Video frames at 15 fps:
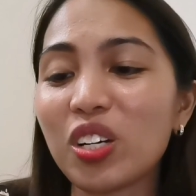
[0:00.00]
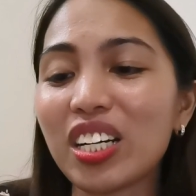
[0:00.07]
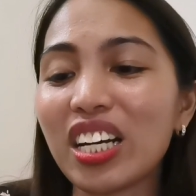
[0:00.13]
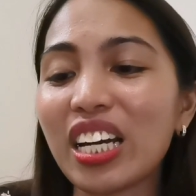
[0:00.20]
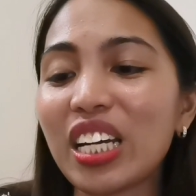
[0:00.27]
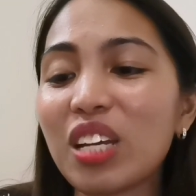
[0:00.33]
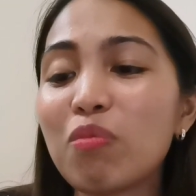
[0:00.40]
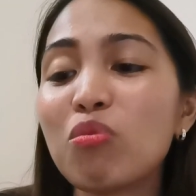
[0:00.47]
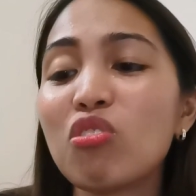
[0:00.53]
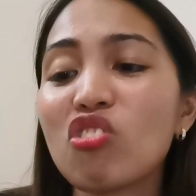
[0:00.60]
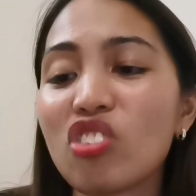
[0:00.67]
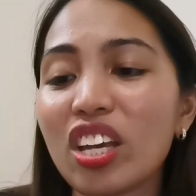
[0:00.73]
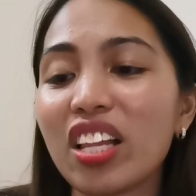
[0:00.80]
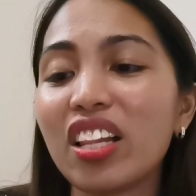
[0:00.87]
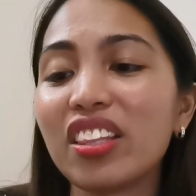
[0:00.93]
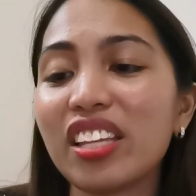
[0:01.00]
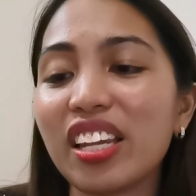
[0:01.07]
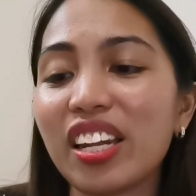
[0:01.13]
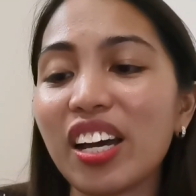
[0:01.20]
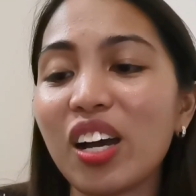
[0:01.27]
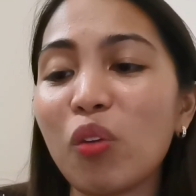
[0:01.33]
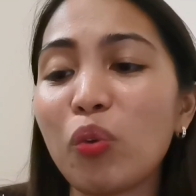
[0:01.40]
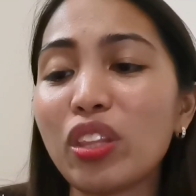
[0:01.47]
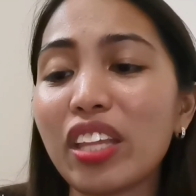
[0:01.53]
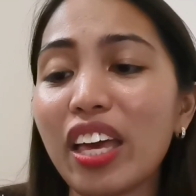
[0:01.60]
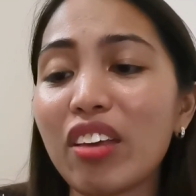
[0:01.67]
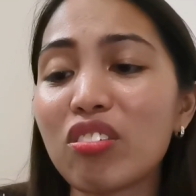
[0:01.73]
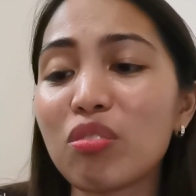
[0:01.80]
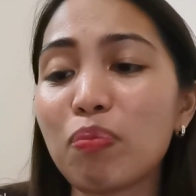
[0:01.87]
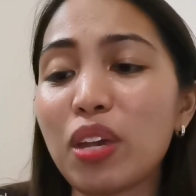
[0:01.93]
or cream gel nila with
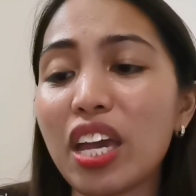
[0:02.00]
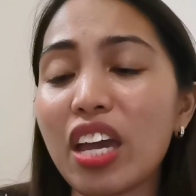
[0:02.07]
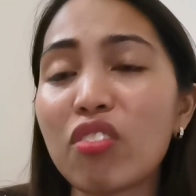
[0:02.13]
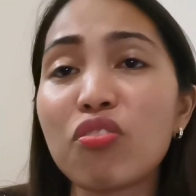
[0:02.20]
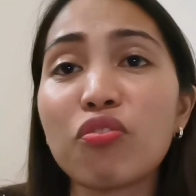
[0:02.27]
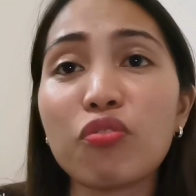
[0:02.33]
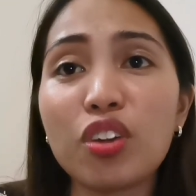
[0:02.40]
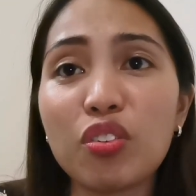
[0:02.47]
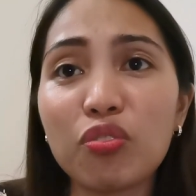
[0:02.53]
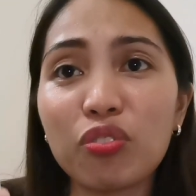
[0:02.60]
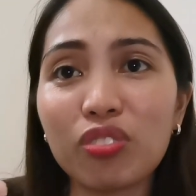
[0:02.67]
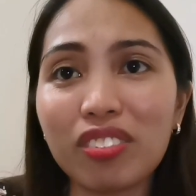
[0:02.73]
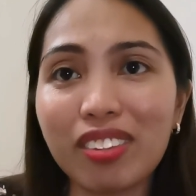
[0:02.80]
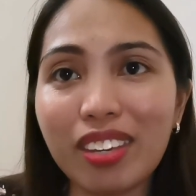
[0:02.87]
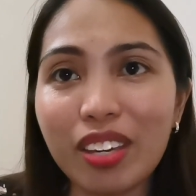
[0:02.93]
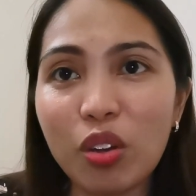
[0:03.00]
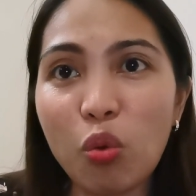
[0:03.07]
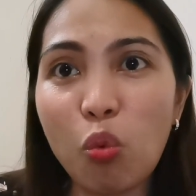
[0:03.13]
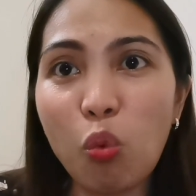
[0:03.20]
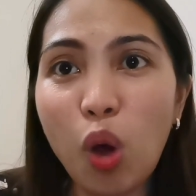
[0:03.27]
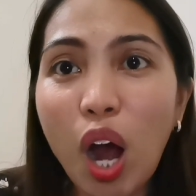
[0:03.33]
SPF 50.